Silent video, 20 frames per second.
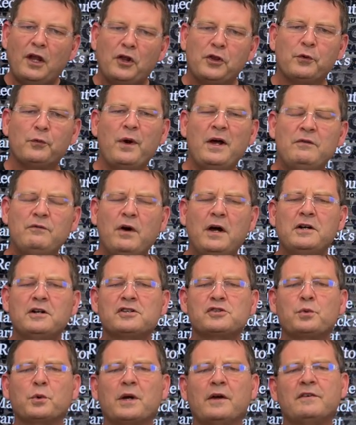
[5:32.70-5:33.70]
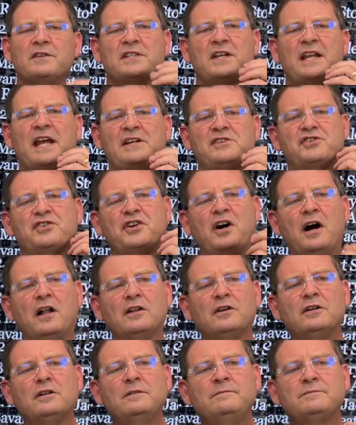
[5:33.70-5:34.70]
the red runners will give us a nice
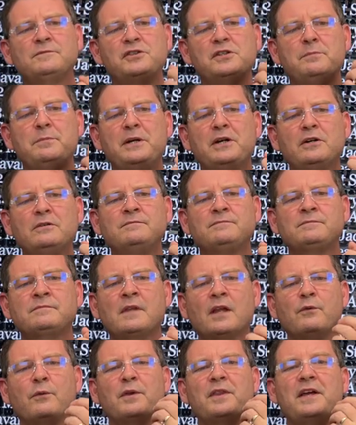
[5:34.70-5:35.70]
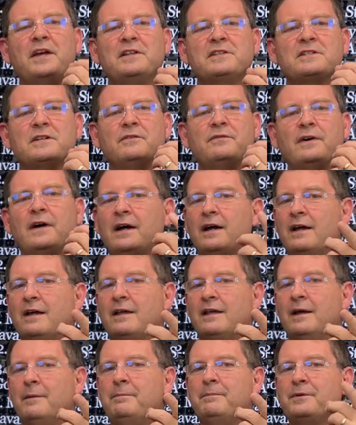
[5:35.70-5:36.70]
color to the beer with hints of,
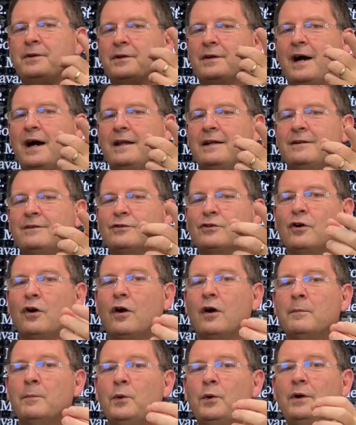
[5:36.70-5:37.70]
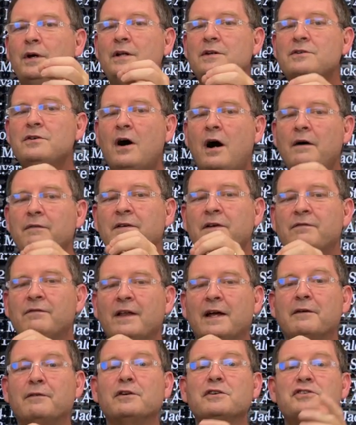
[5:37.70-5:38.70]
yep, you got it, caramel and toffee
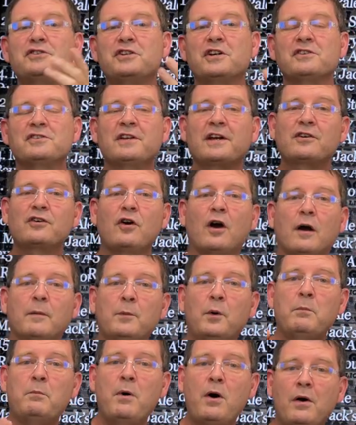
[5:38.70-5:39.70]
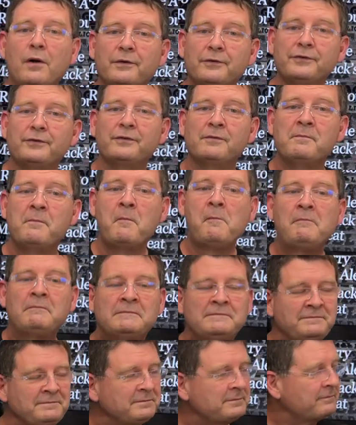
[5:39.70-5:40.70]
flavors, just like caramel malts.
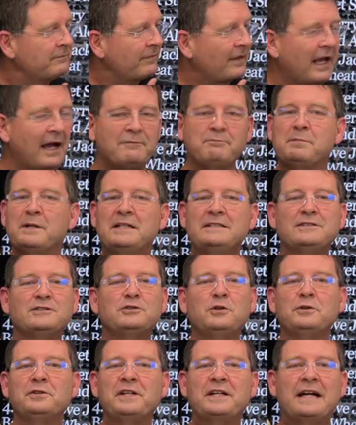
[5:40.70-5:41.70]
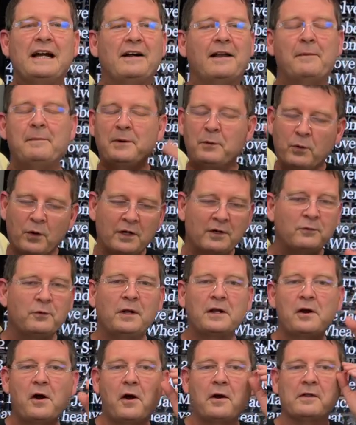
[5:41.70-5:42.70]
I planned this whole thing out. I've been working
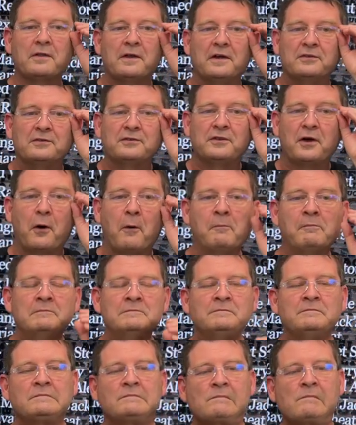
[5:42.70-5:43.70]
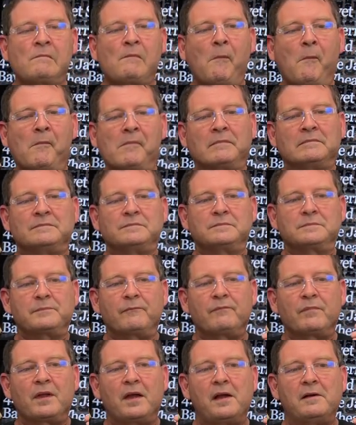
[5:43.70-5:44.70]
really hard at this. So
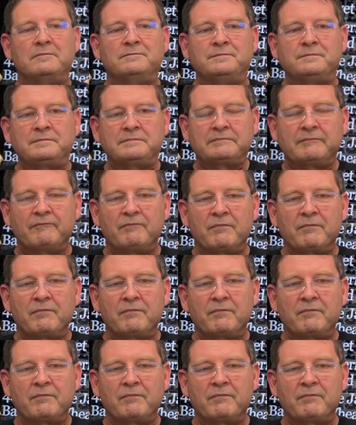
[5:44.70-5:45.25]
um,